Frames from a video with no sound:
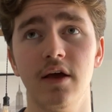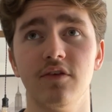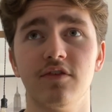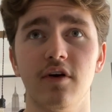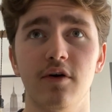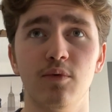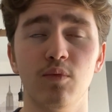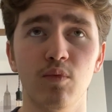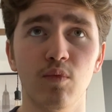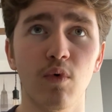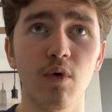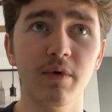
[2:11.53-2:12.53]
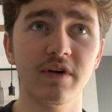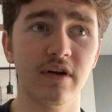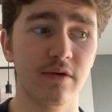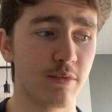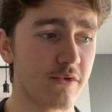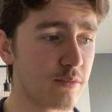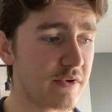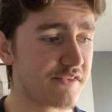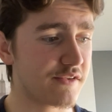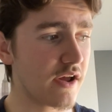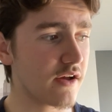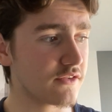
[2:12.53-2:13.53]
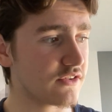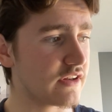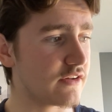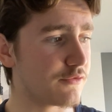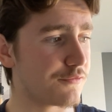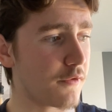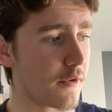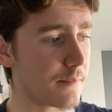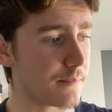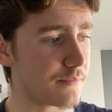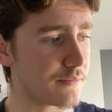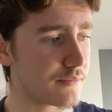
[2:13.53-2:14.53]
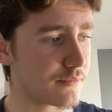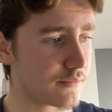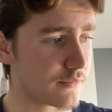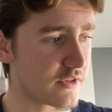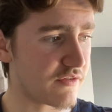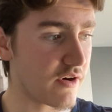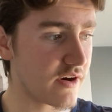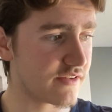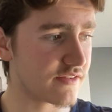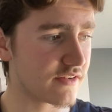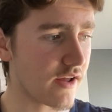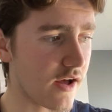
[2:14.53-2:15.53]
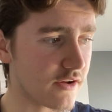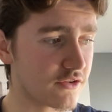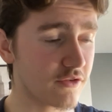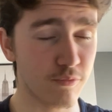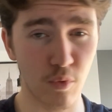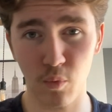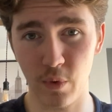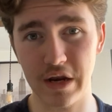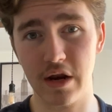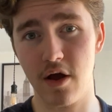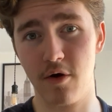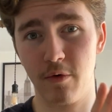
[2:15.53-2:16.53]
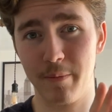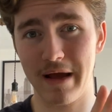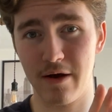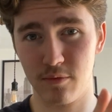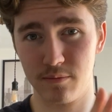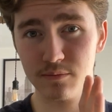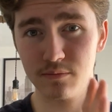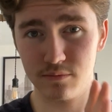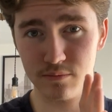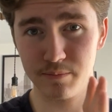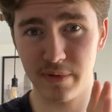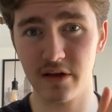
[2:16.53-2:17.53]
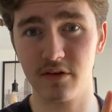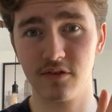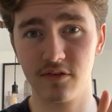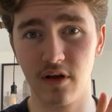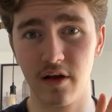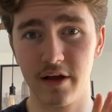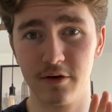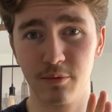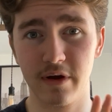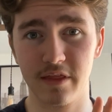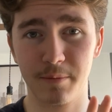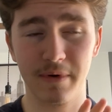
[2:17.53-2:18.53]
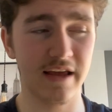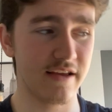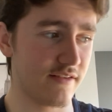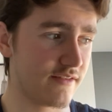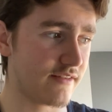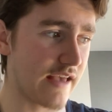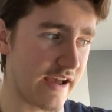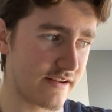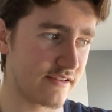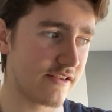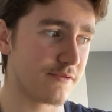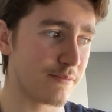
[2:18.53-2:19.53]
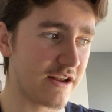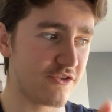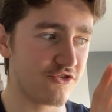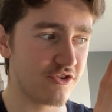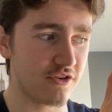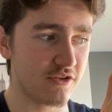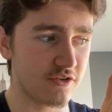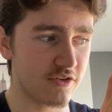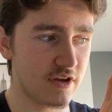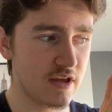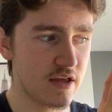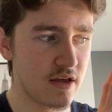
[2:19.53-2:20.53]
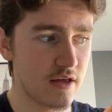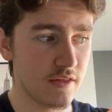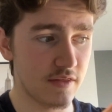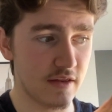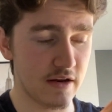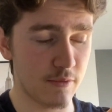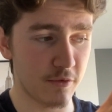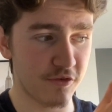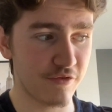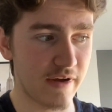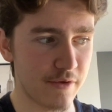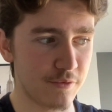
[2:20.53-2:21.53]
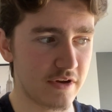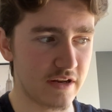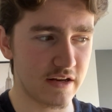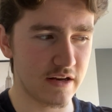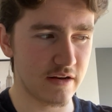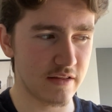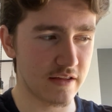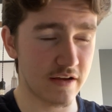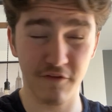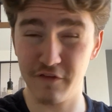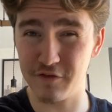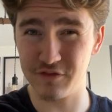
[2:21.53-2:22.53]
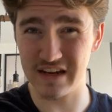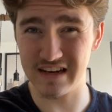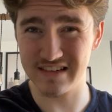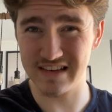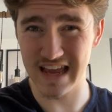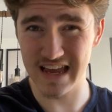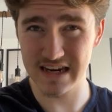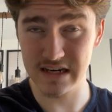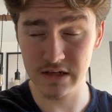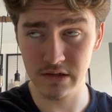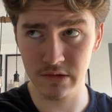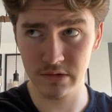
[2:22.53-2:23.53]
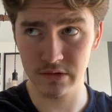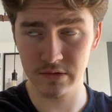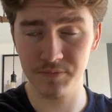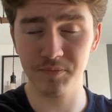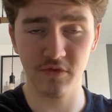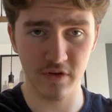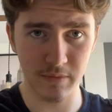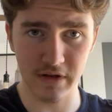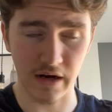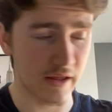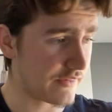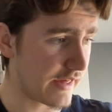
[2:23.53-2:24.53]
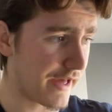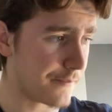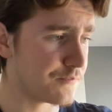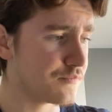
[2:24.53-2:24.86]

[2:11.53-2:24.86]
So what we did was we started from the very start of what we know about Burnside, where the play is set. It's mentioned that it was founded in, I think, 1510, something like that.